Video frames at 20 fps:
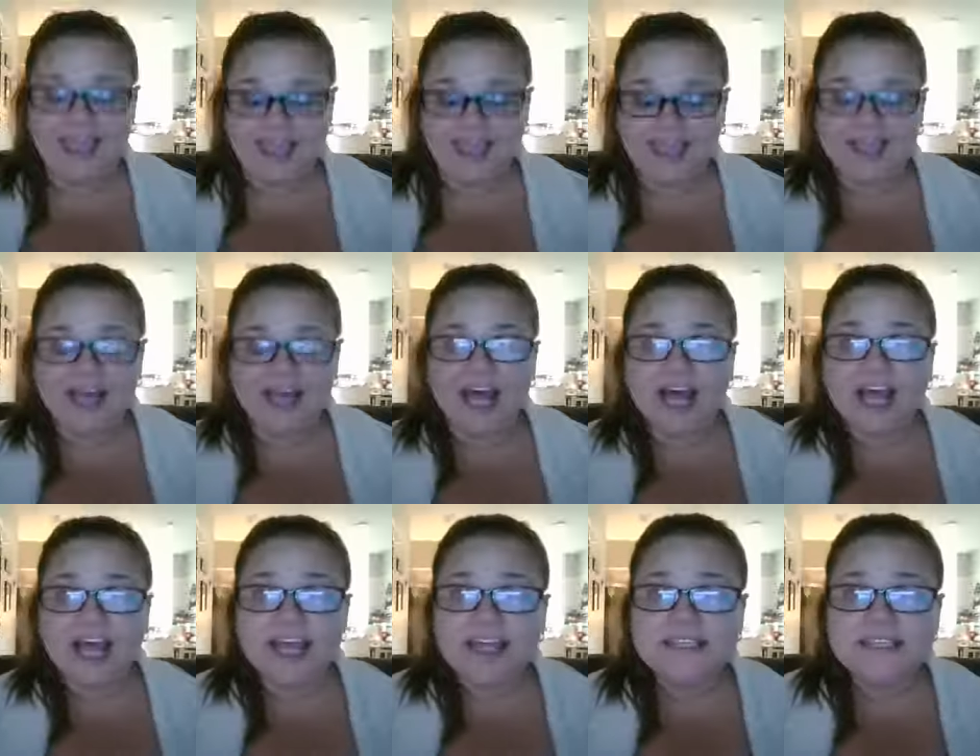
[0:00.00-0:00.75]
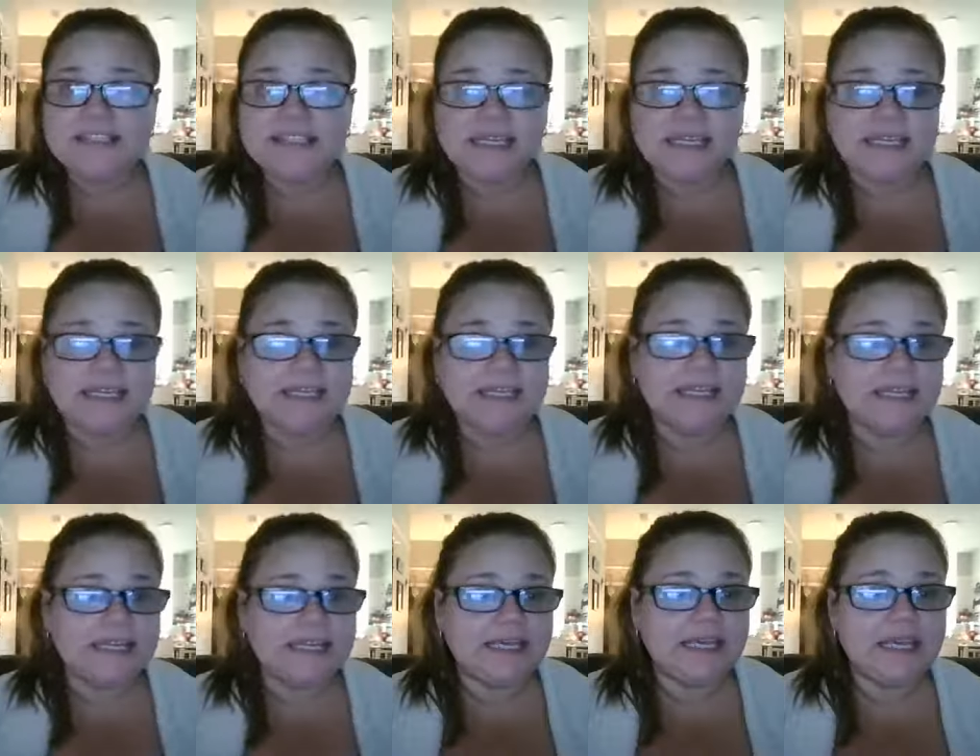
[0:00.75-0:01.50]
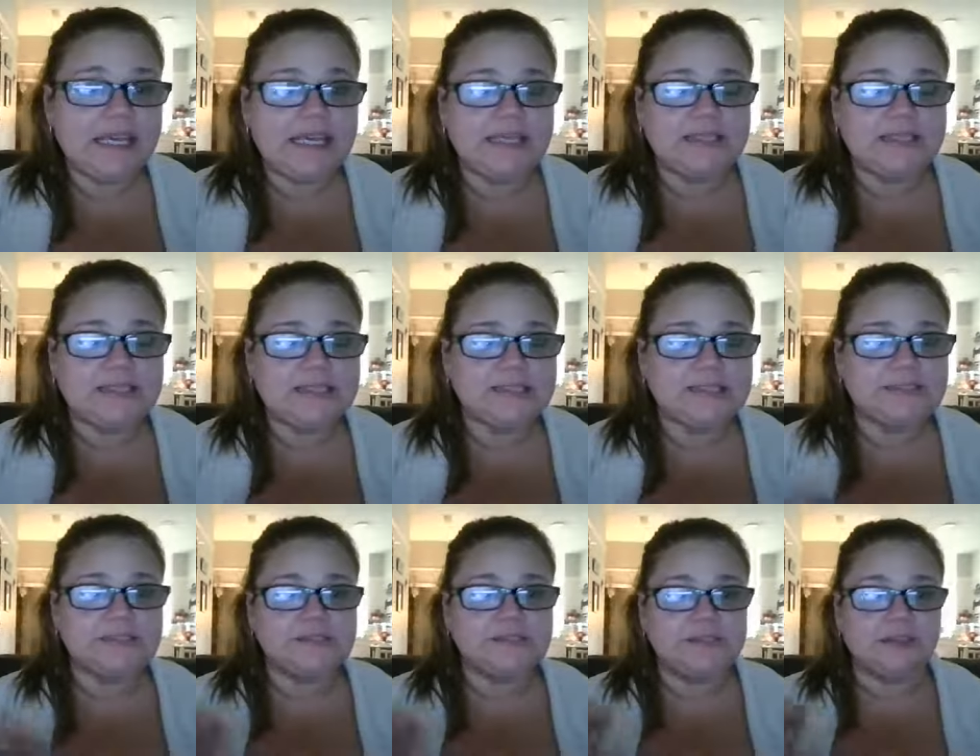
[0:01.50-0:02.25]
Hey guys, it
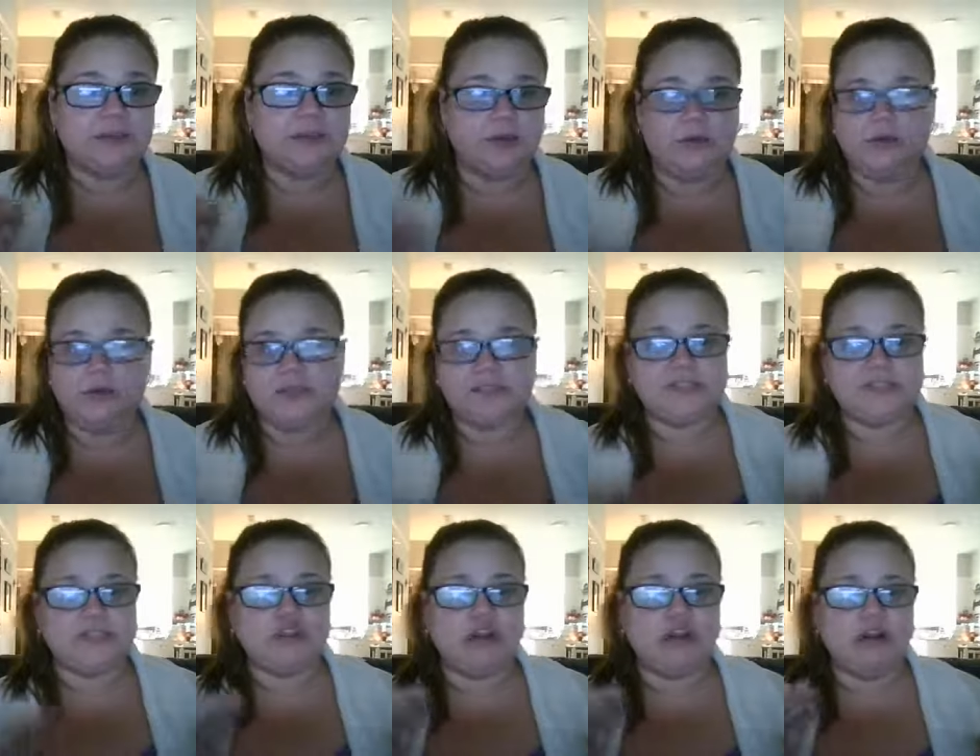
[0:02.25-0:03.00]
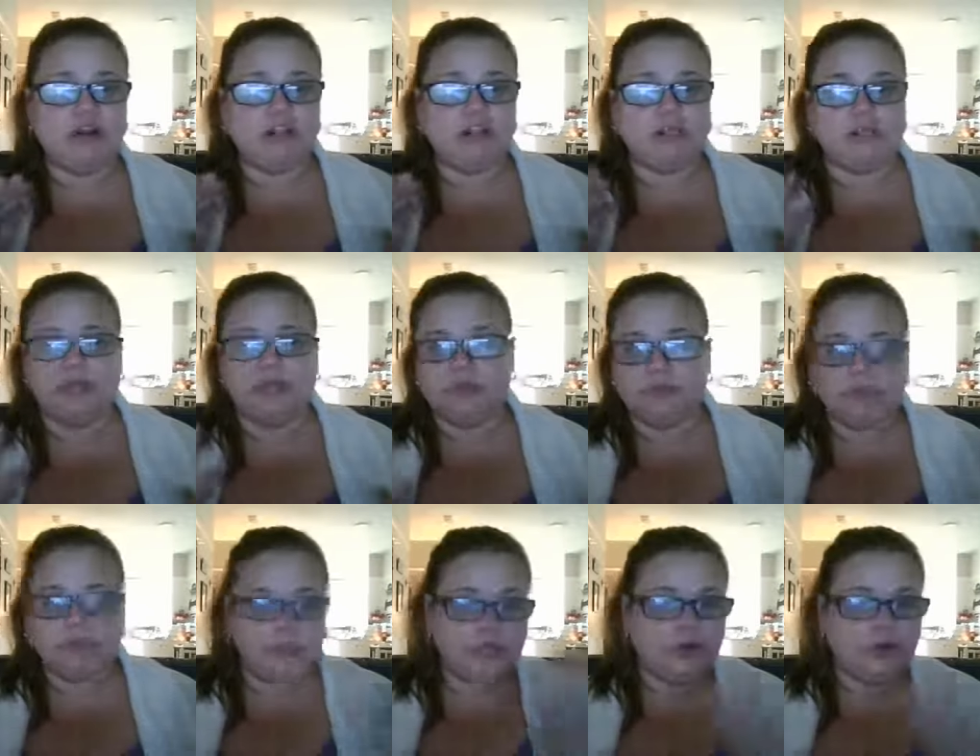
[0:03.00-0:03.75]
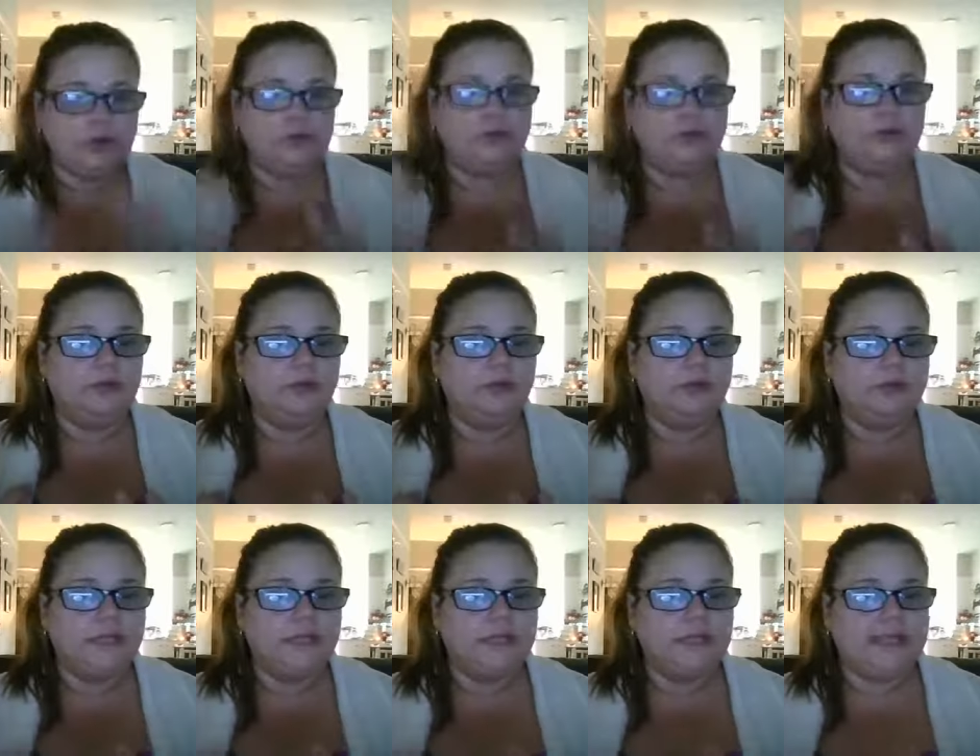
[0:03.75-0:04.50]
is. Oh, it's starting. Here we go.
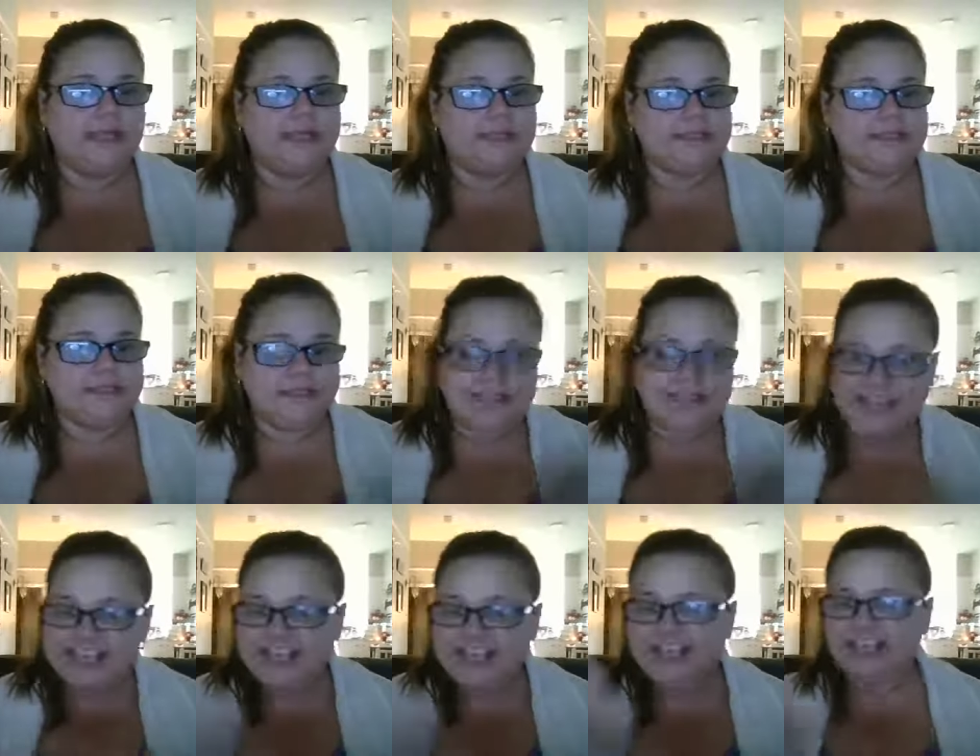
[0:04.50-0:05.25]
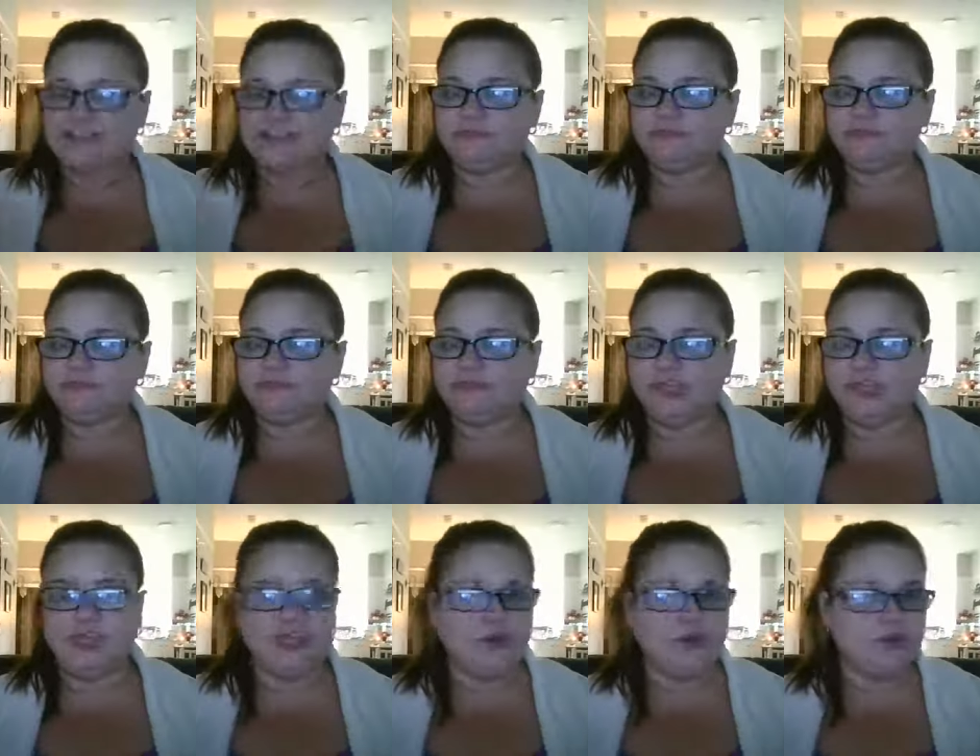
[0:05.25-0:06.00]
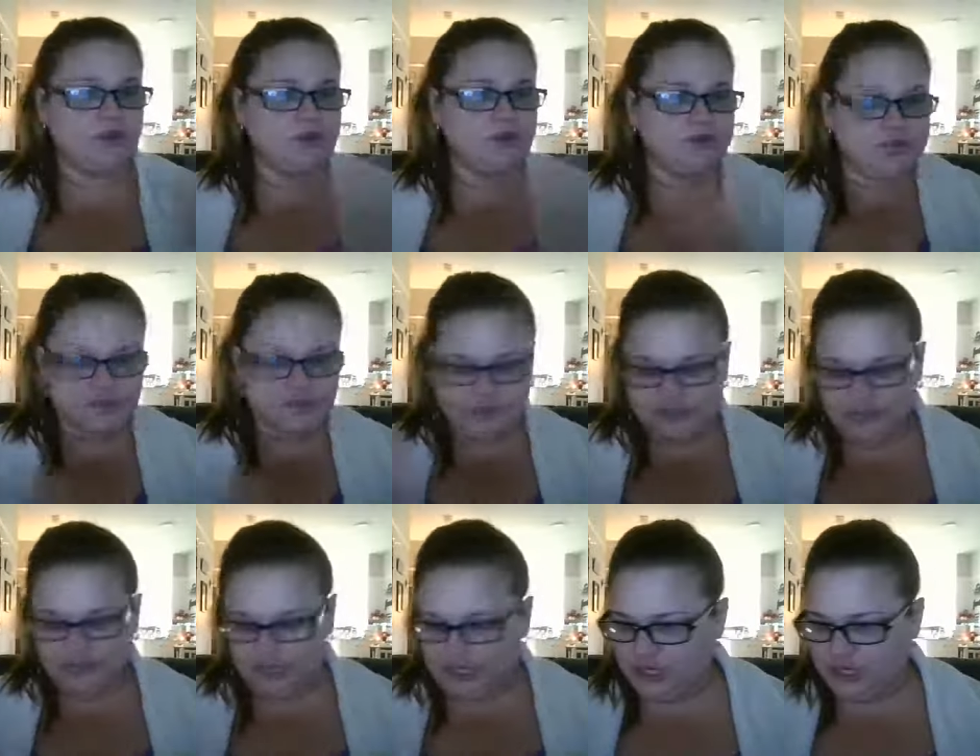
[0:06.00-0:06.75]
It's thinking. It goes
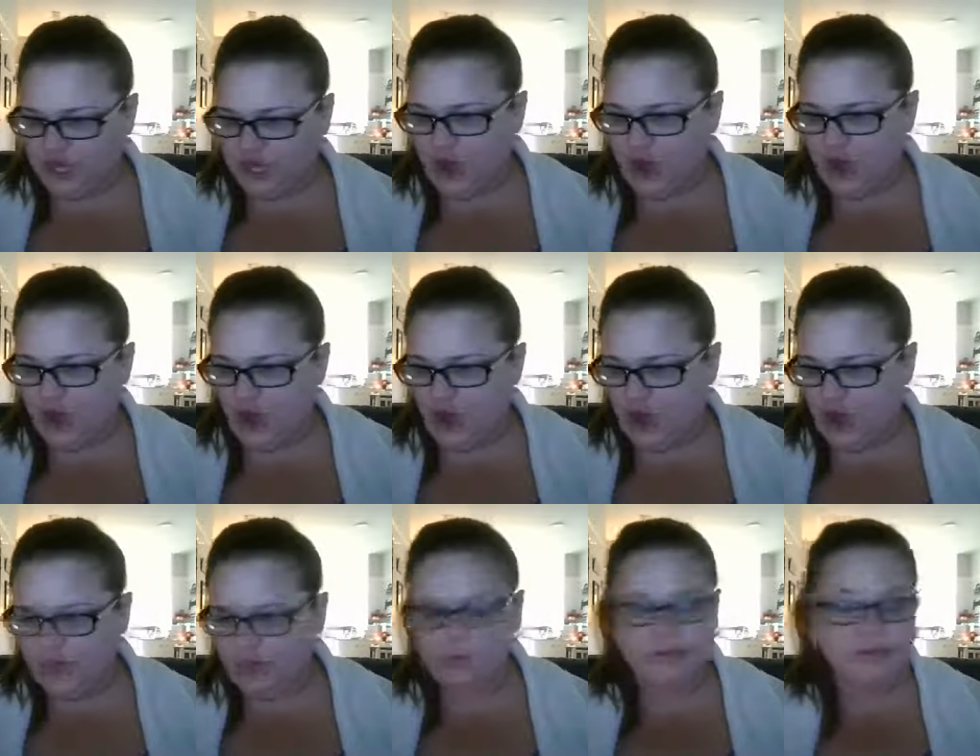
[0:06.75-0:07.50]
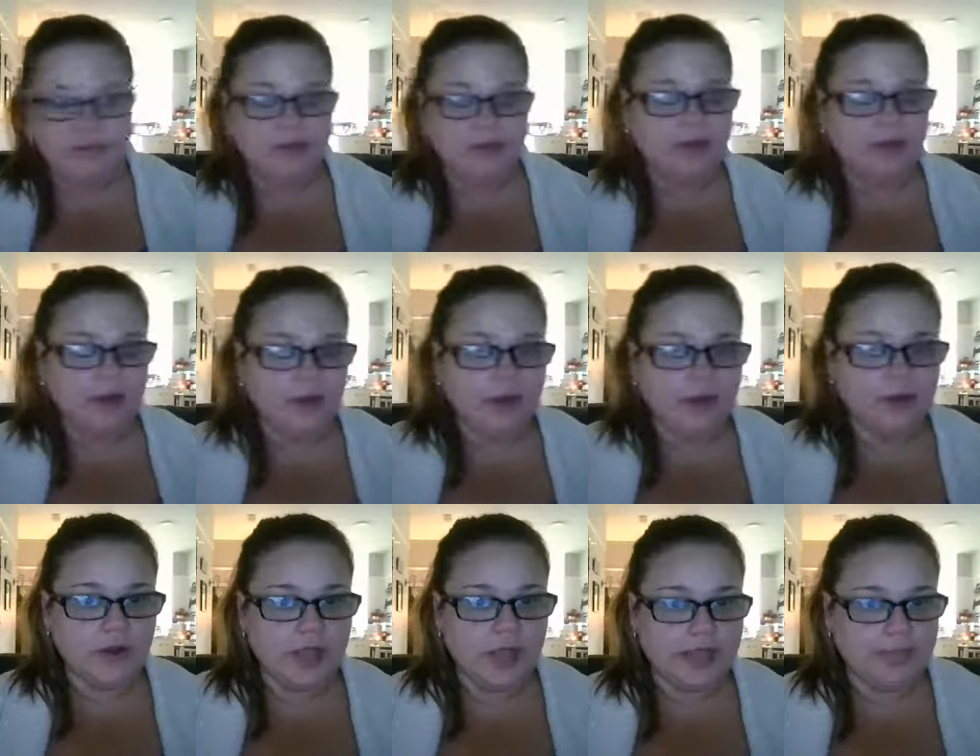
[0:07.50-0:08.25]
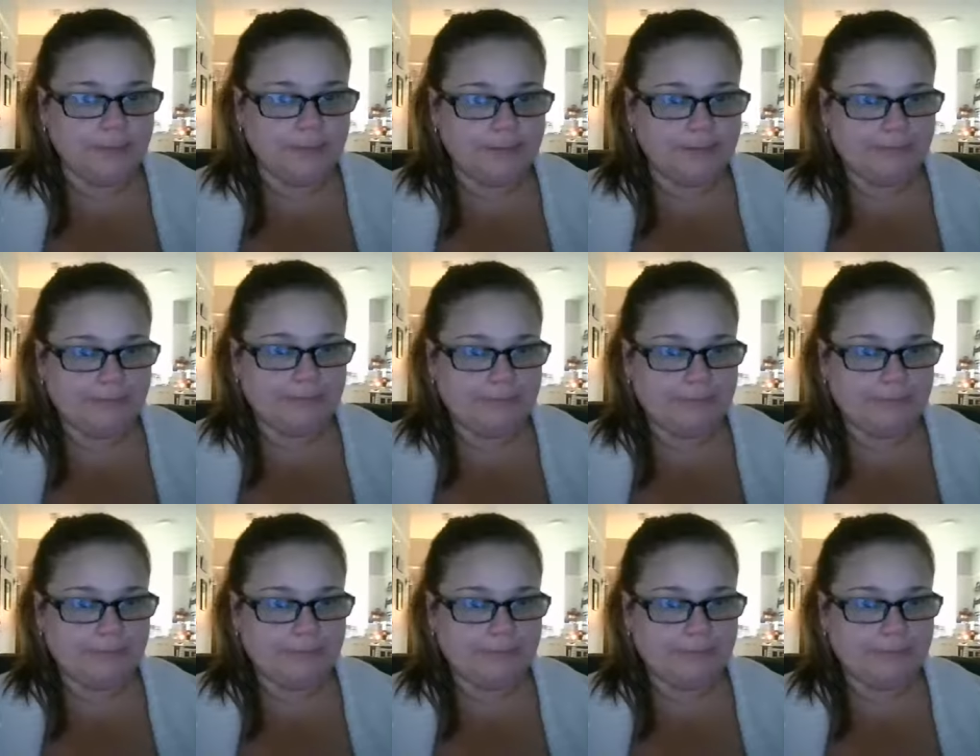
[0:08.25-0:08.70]
slow. All right.